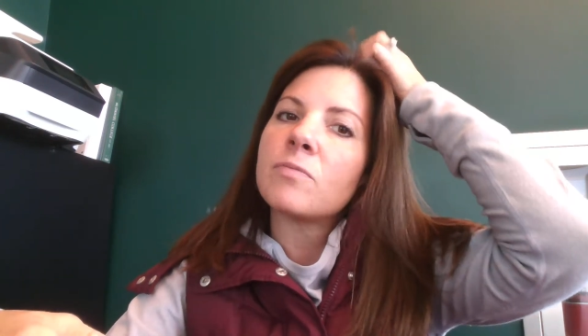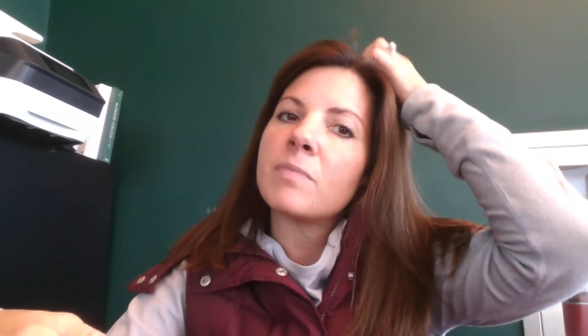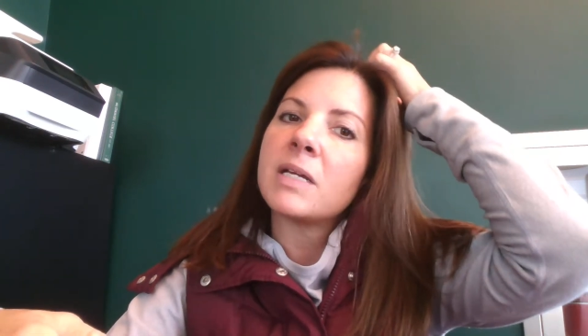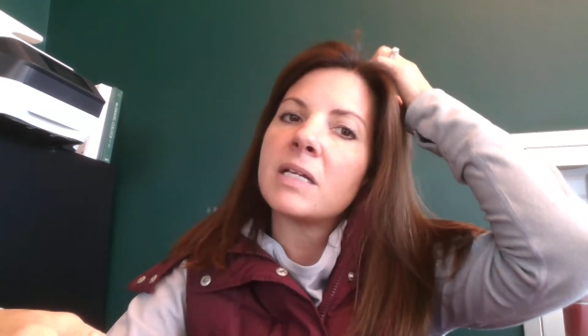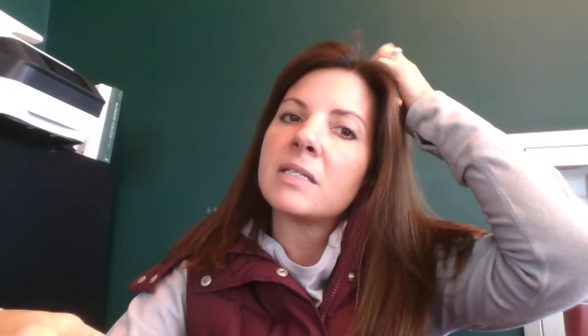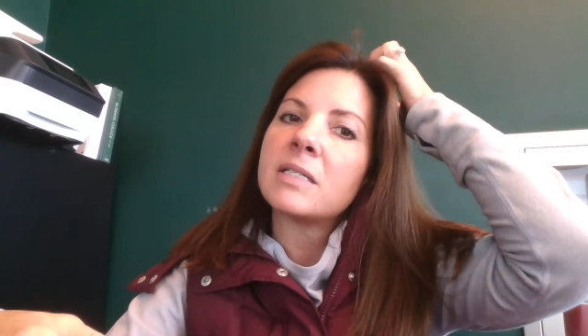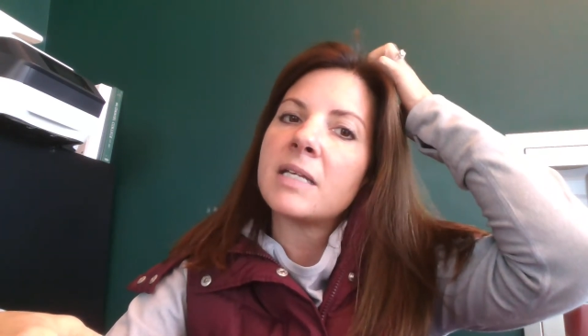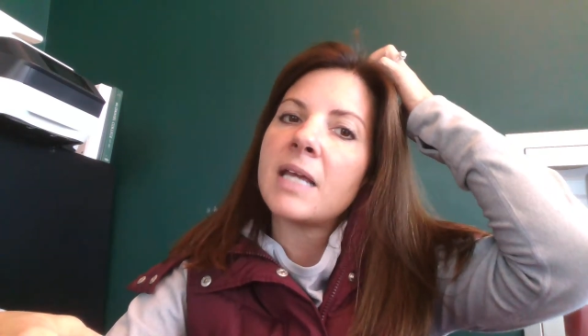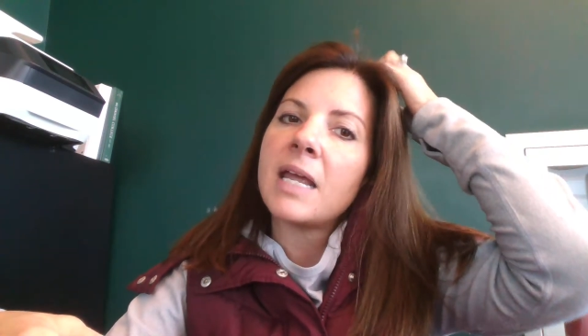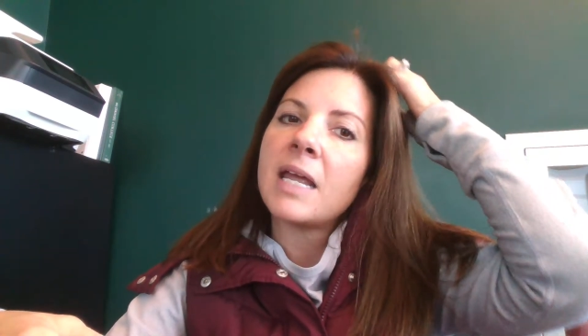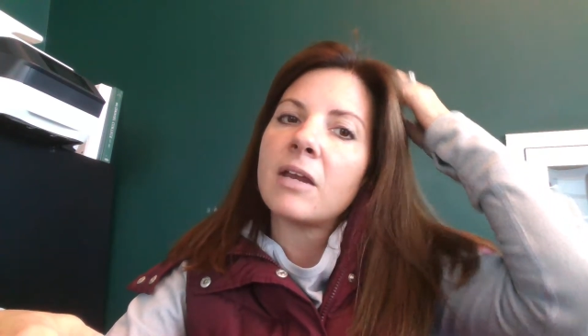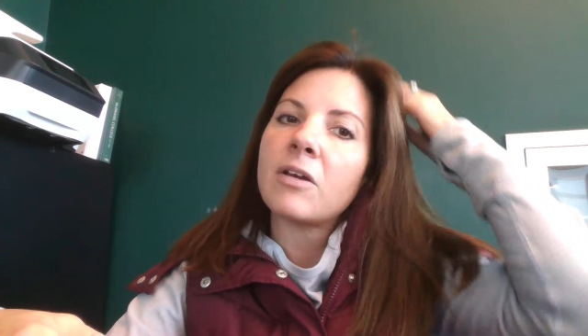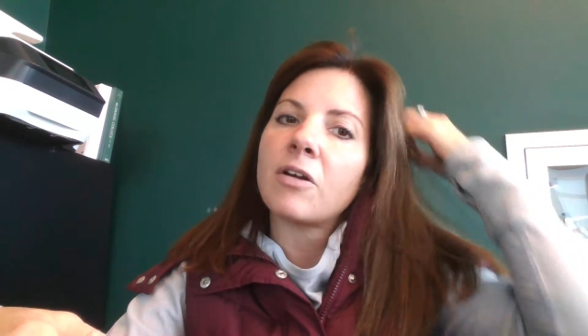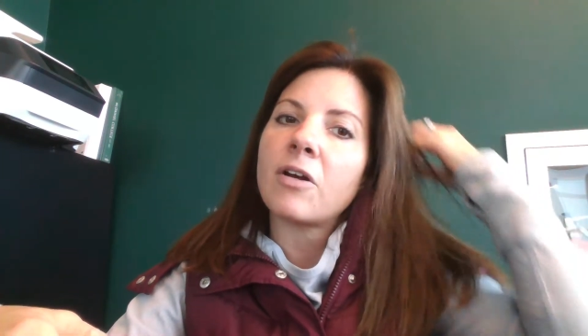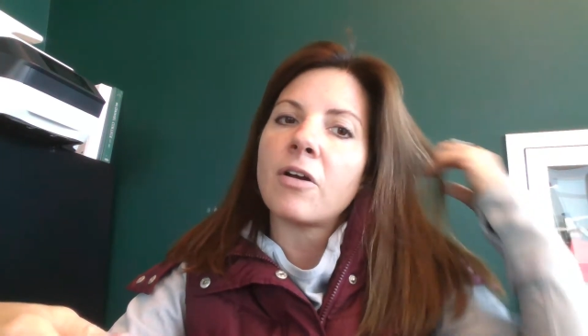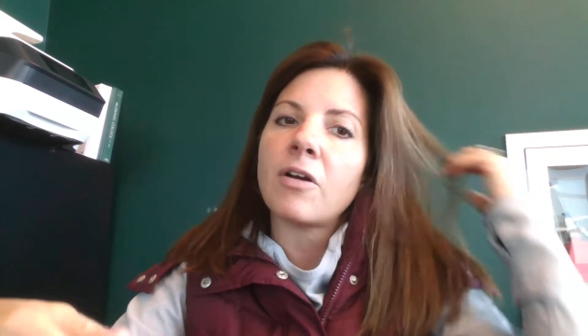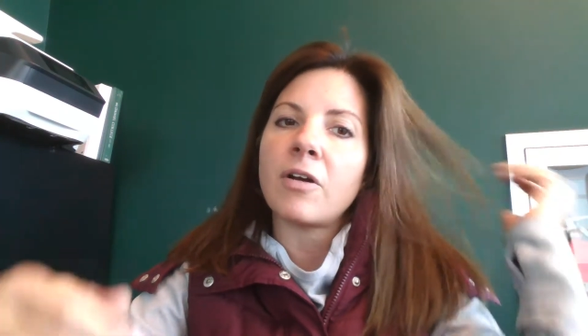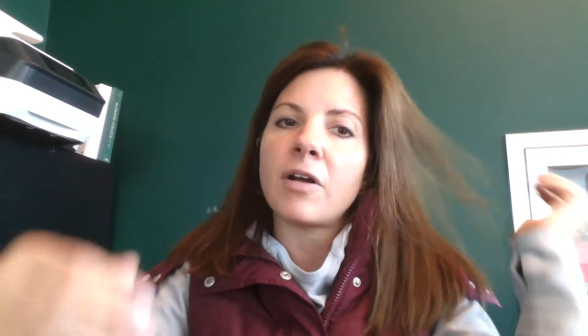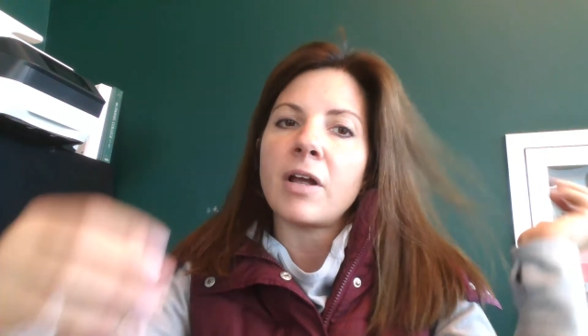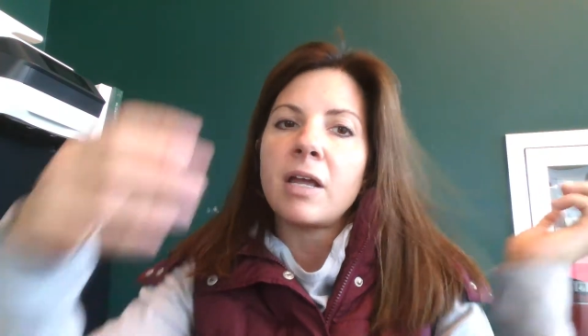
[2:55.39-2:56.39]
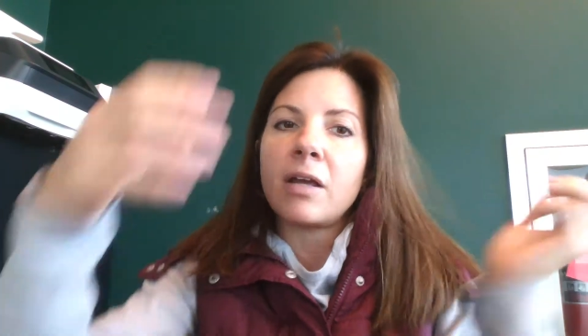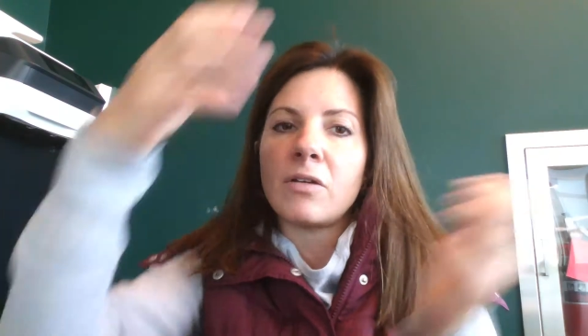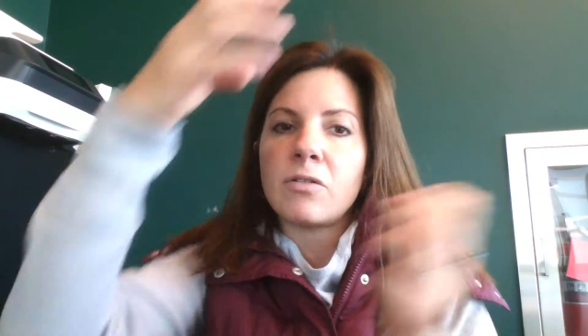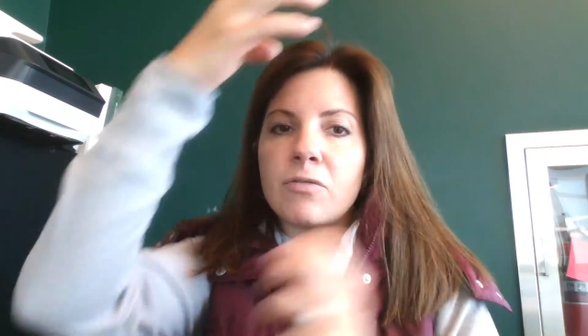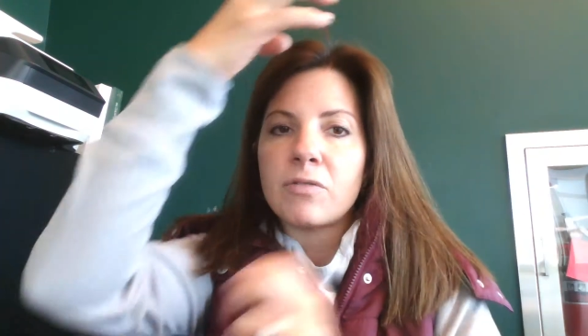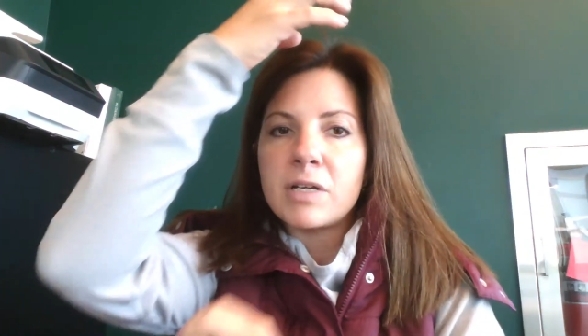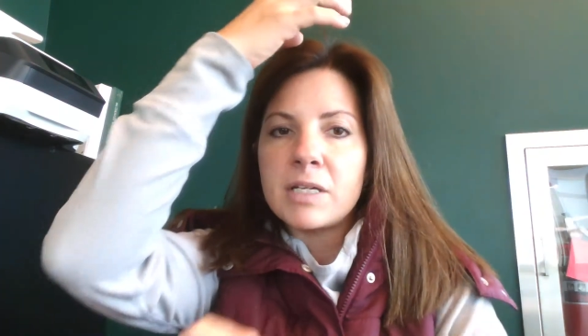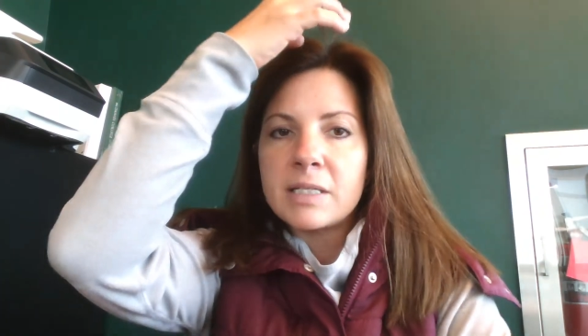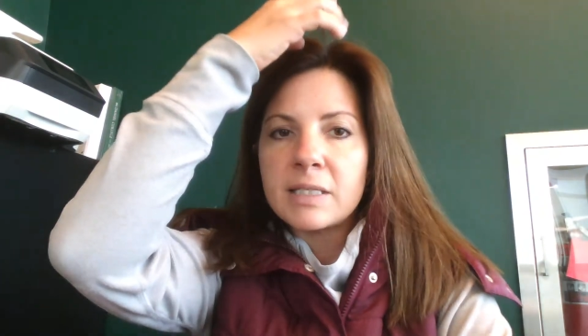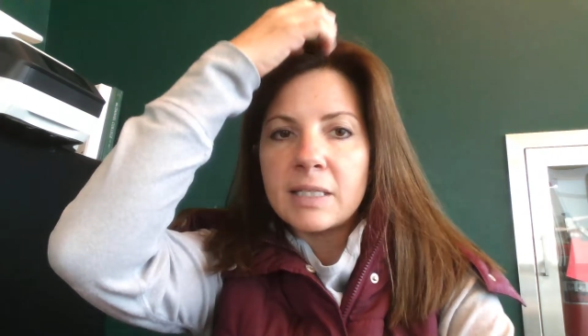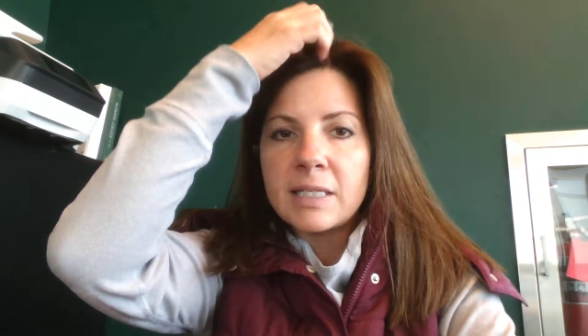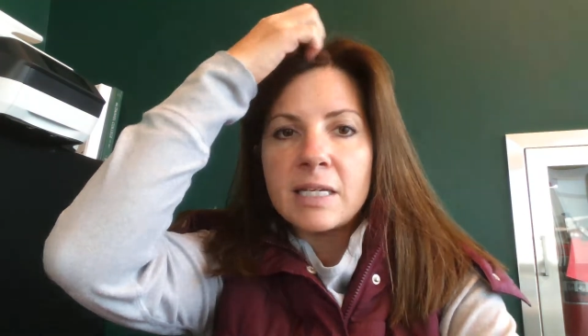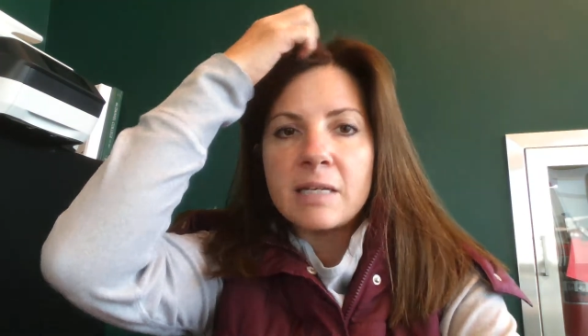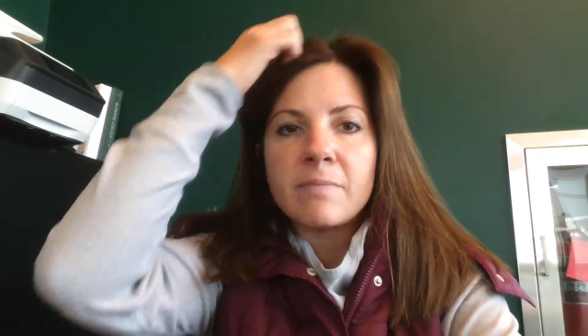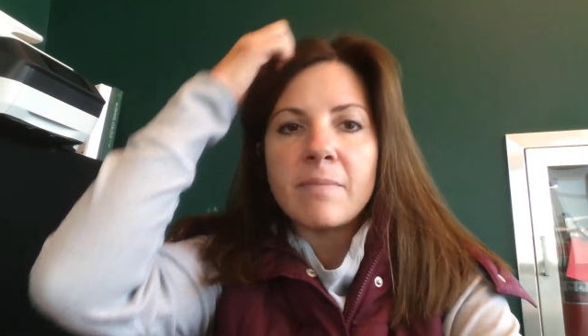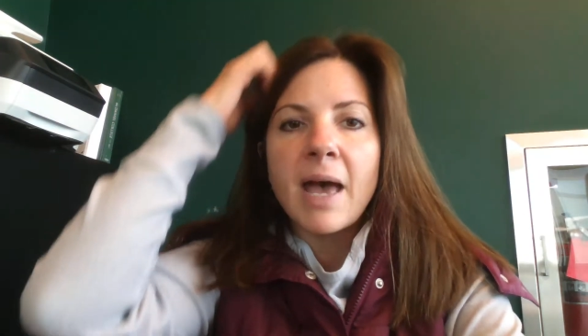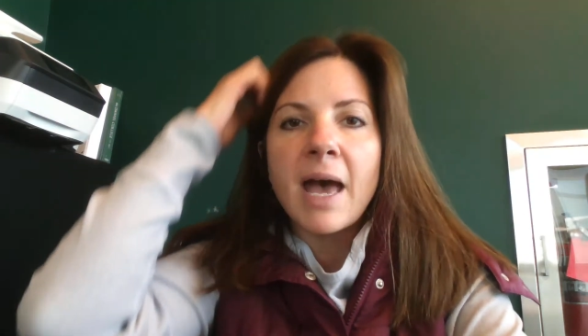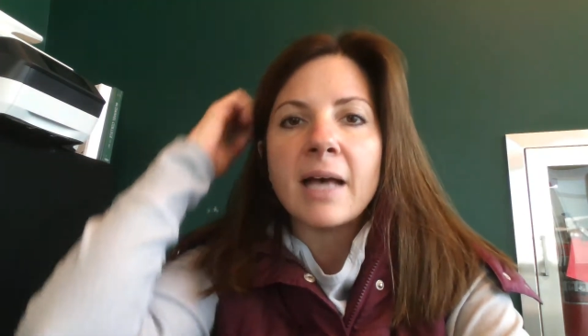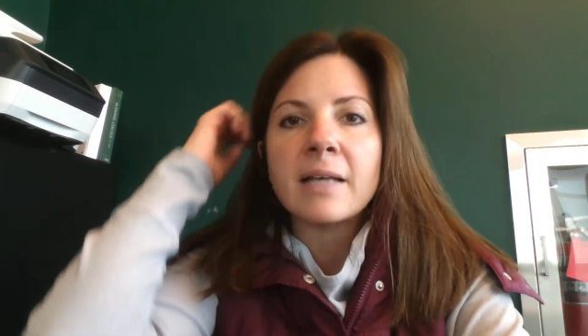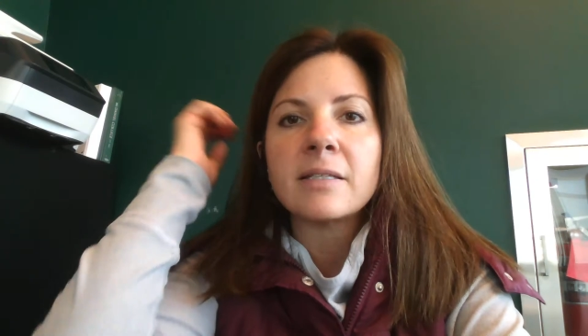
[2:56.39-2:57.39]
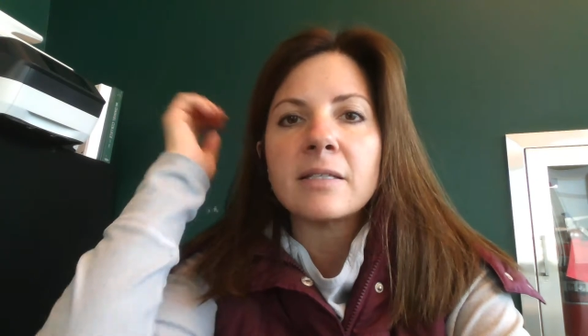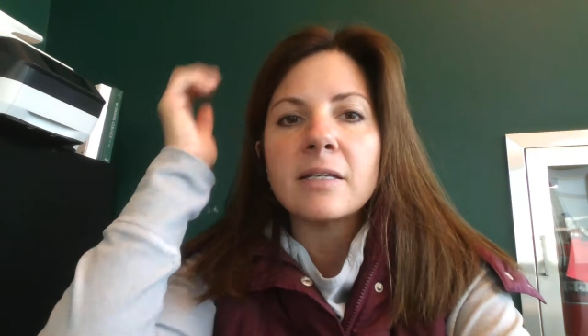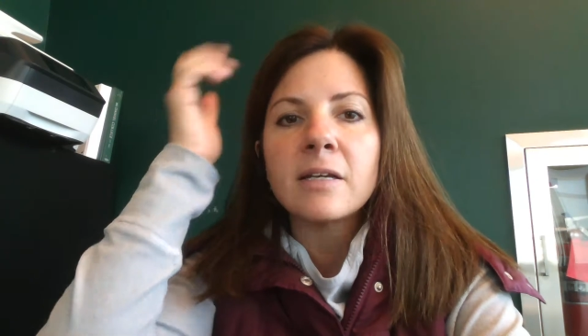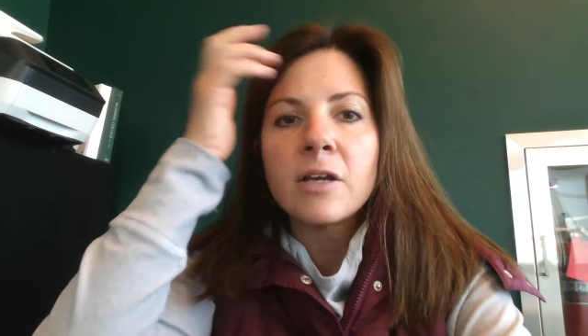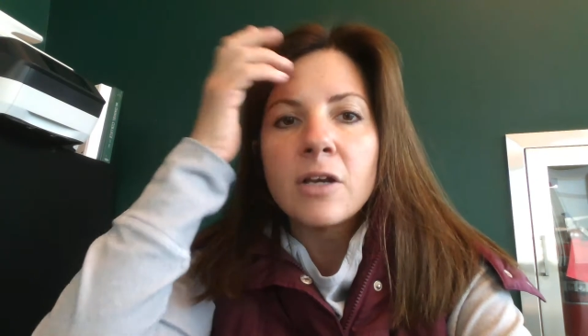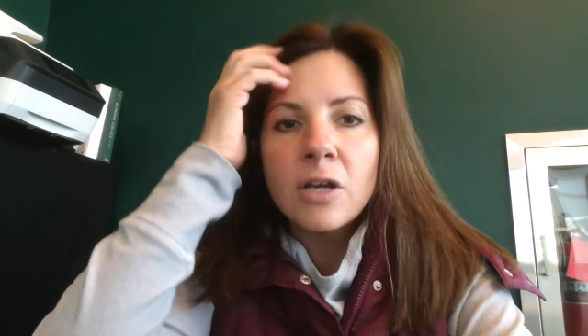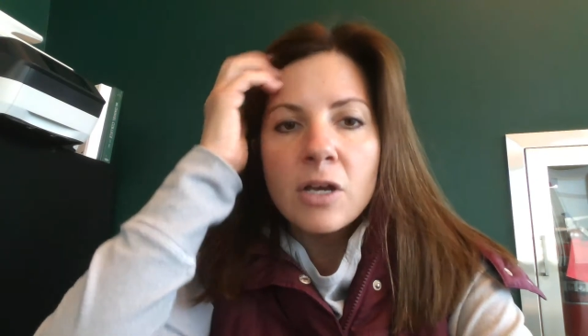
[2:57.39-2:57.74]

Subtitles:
maintain or increase lean mass.